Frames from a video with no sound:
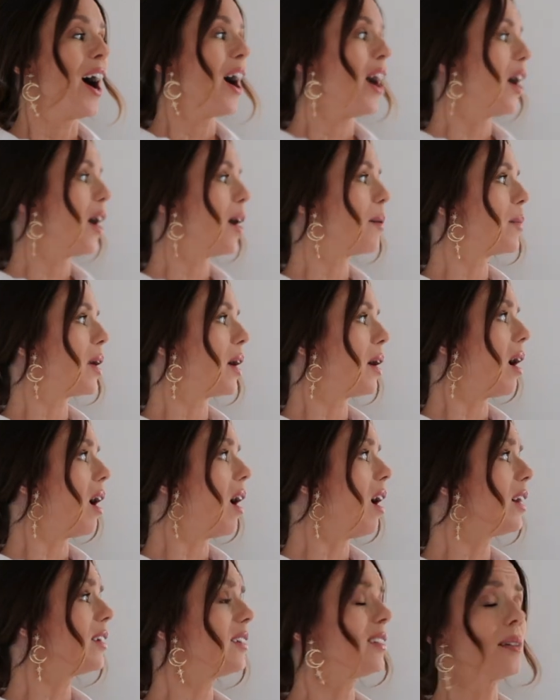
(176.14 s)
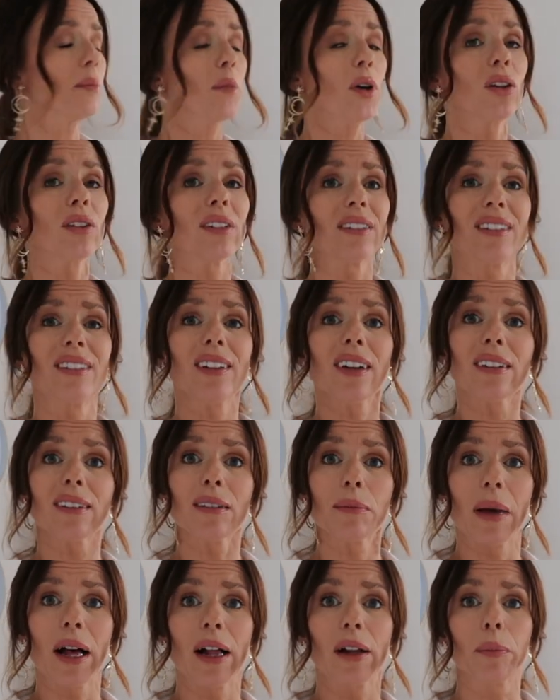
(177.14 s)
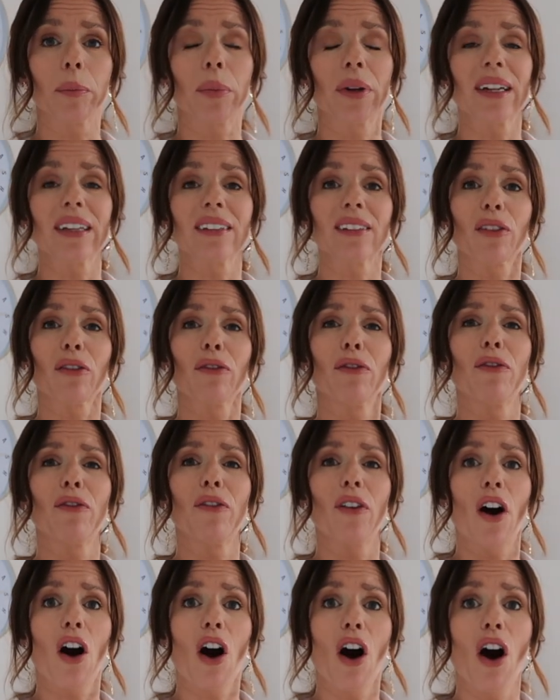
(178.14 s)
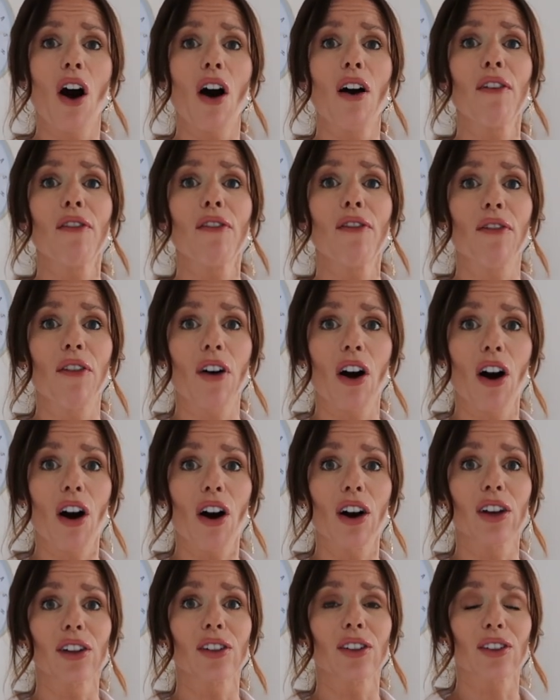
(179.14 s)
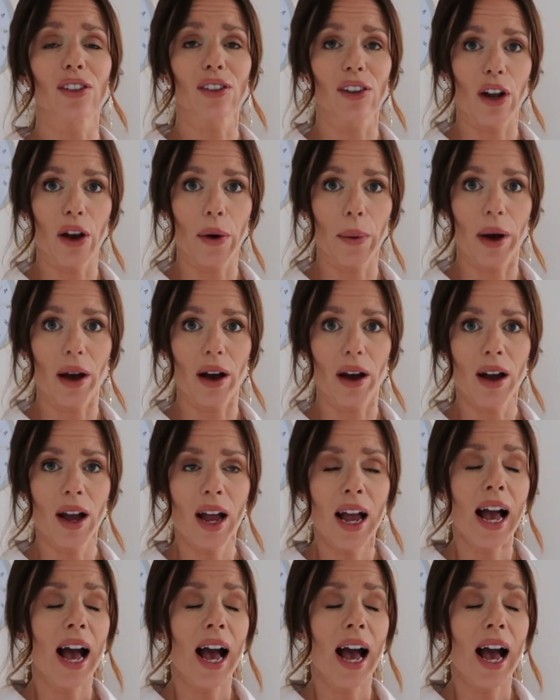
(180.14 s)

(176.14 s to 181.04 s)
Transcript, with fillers: Um, isomalt does melt, but it's far, far slower.